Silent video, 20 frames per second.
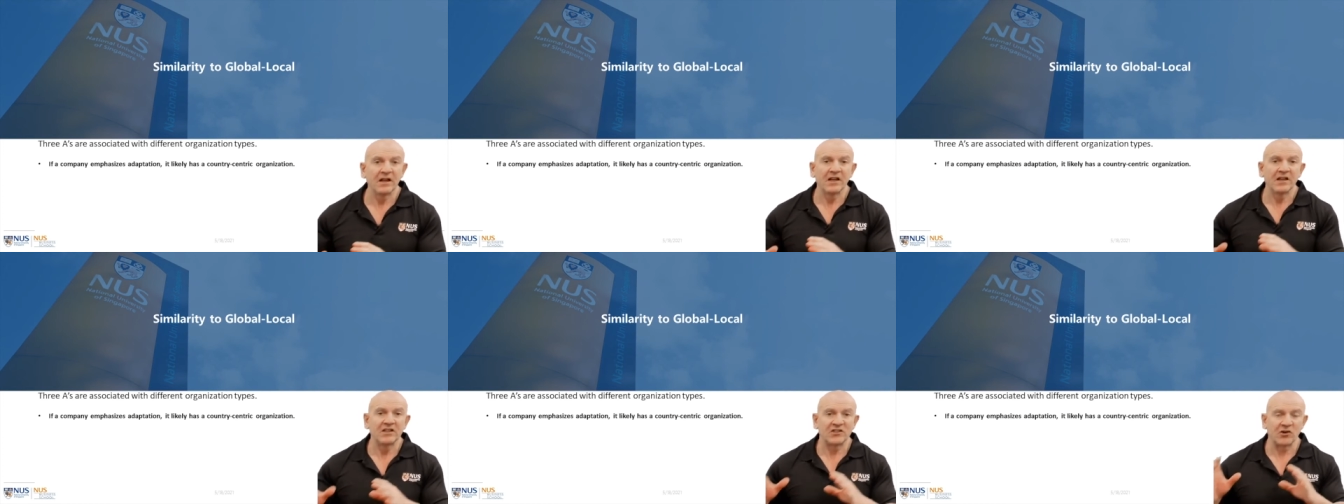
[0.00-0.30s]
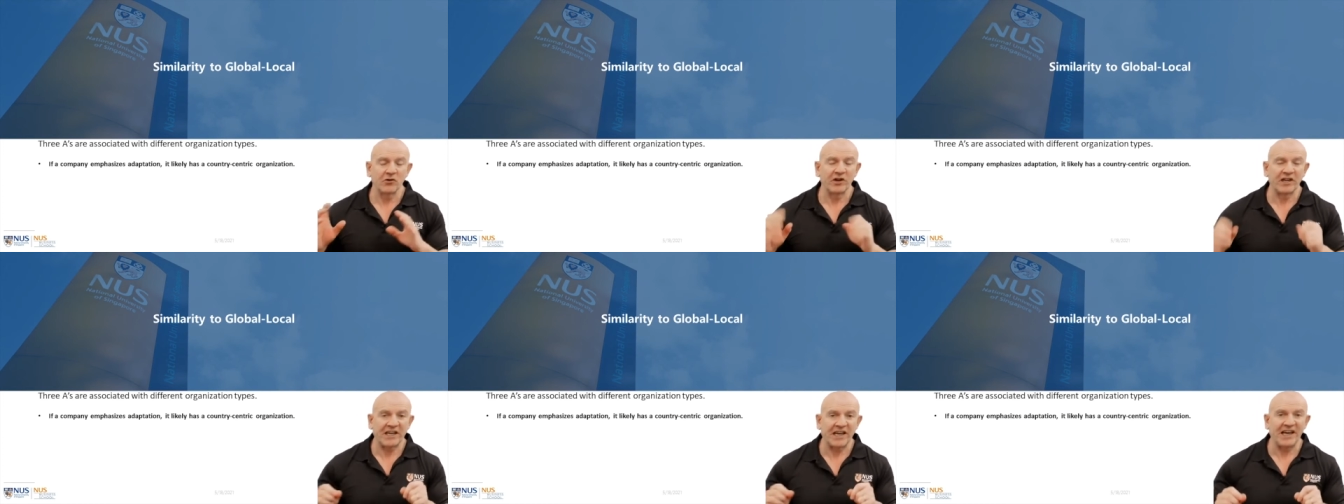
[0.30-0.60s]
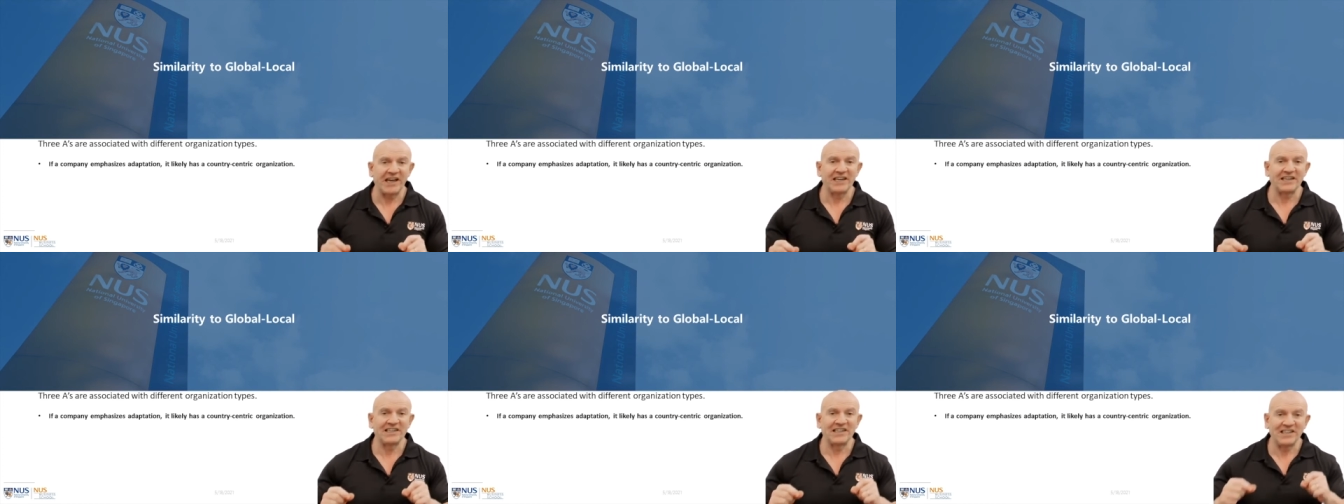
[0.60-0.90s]
So
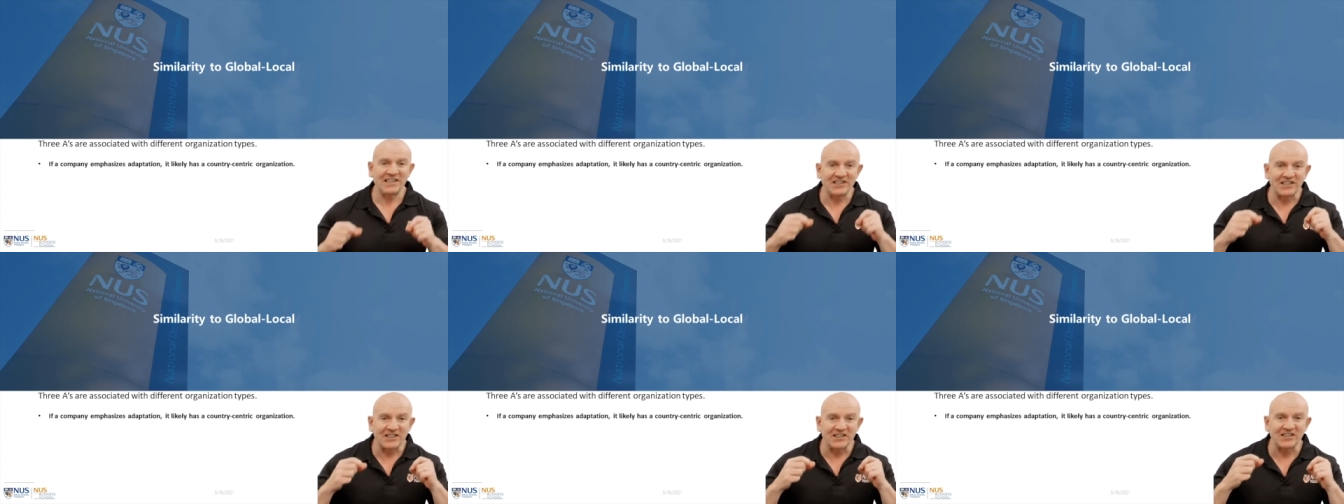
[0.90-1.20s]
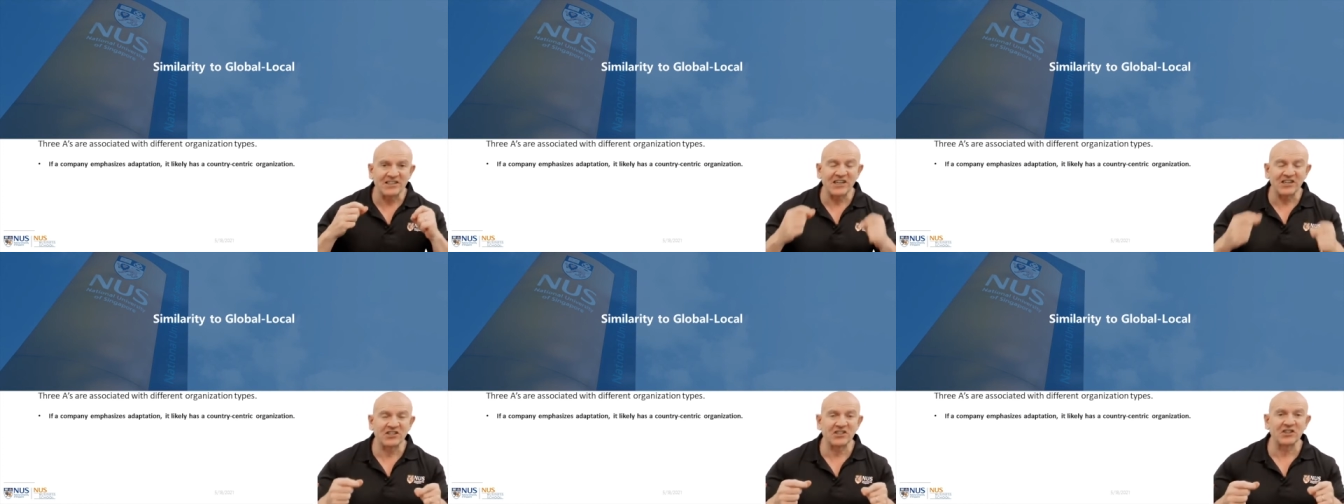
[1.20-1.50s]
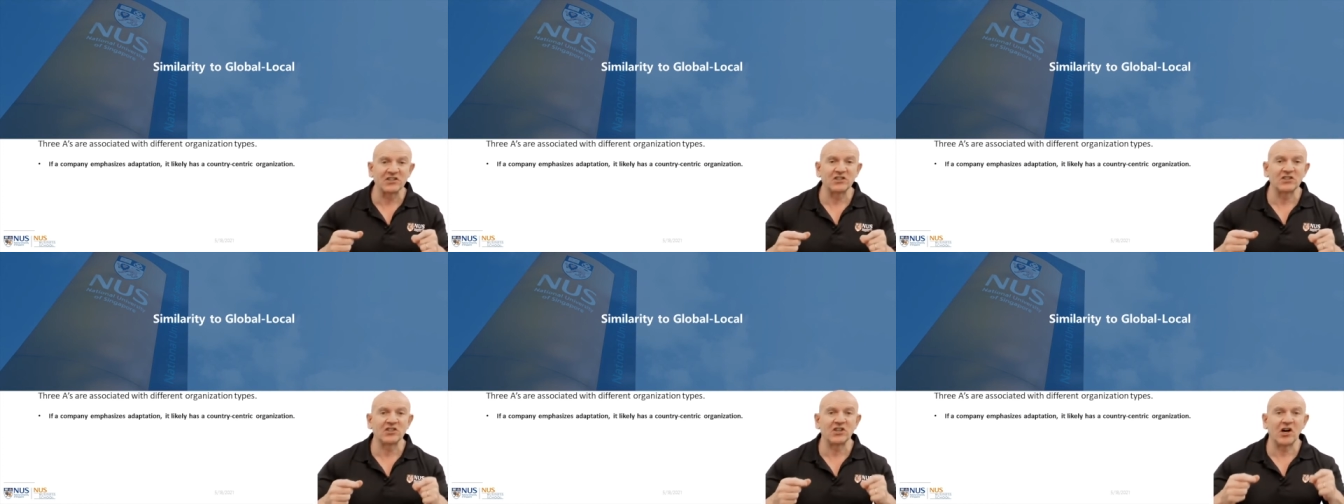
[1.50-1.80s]
again, these
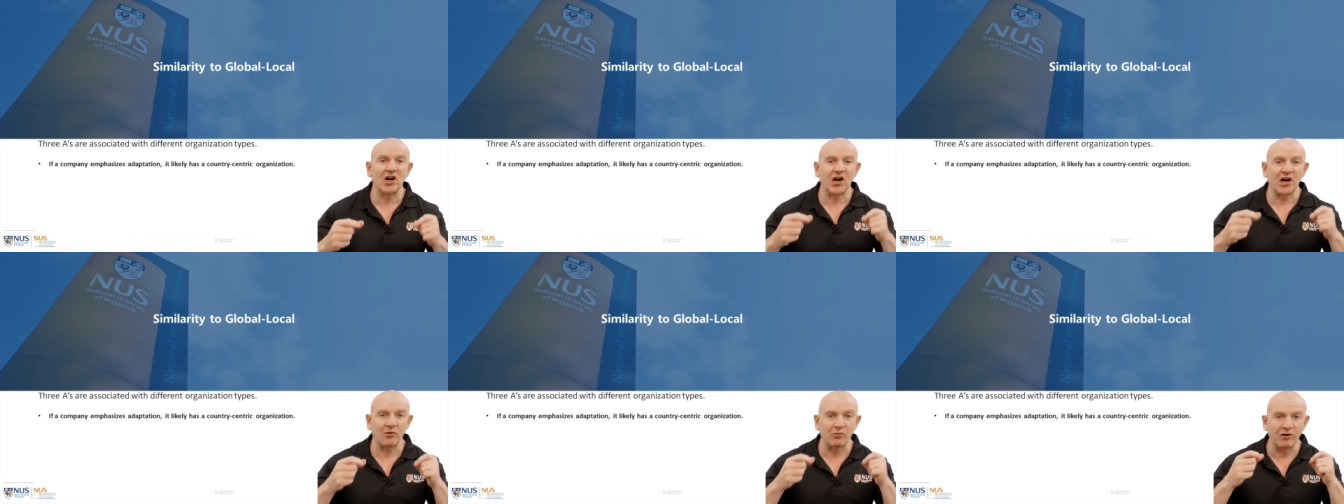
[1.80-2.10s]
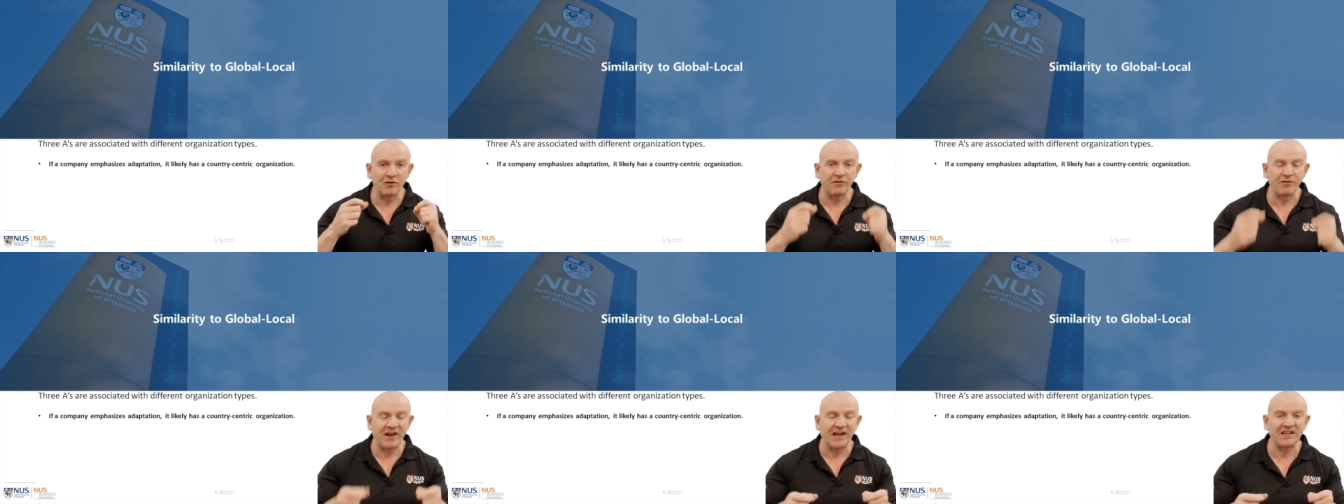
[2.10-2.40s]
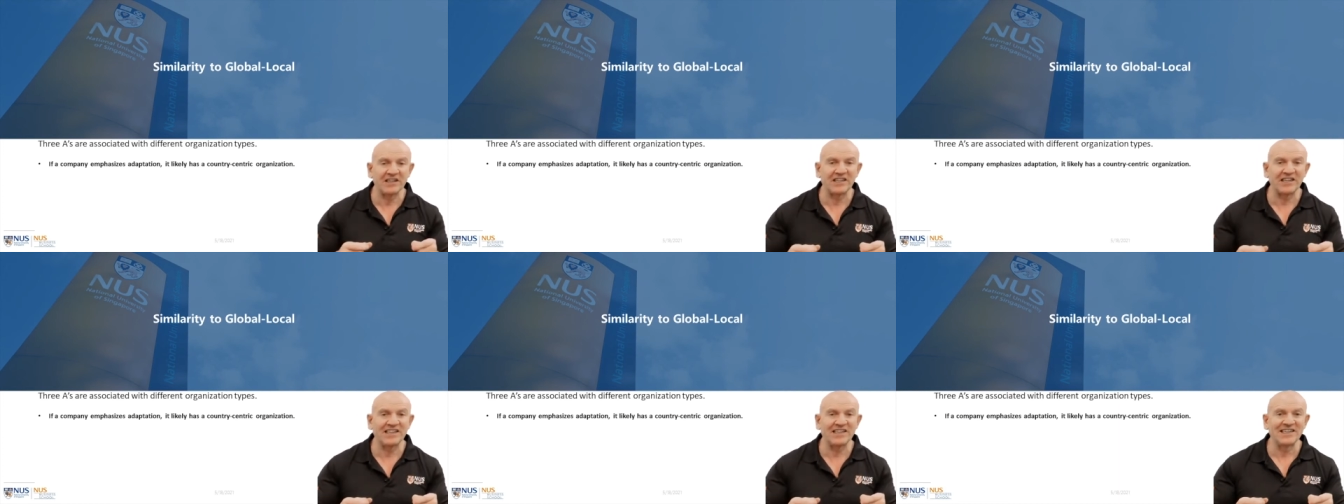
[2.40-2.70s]
decisions are
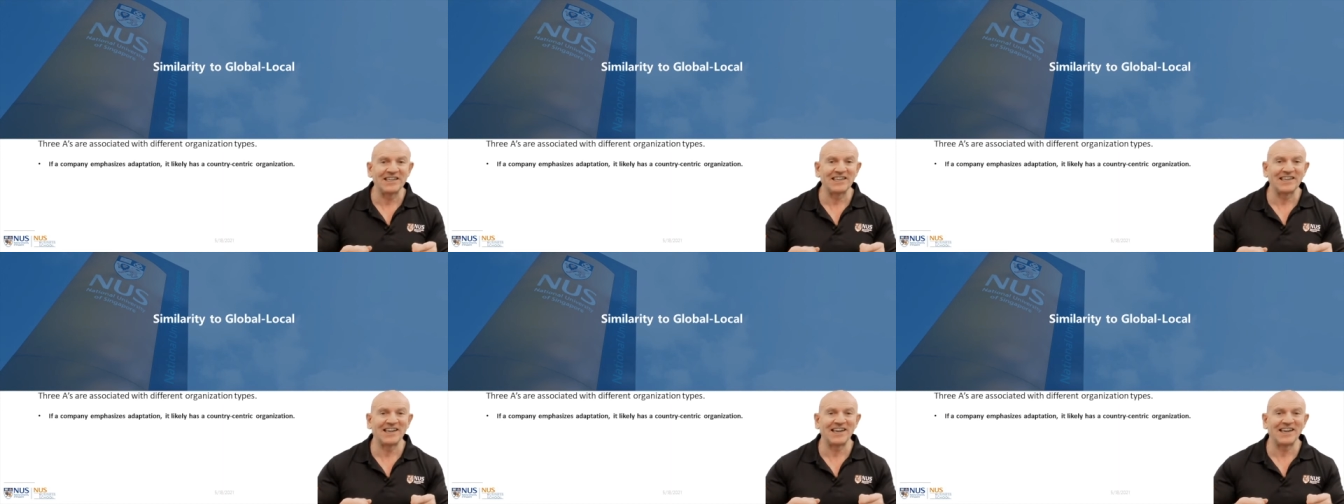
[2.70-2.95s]
reflected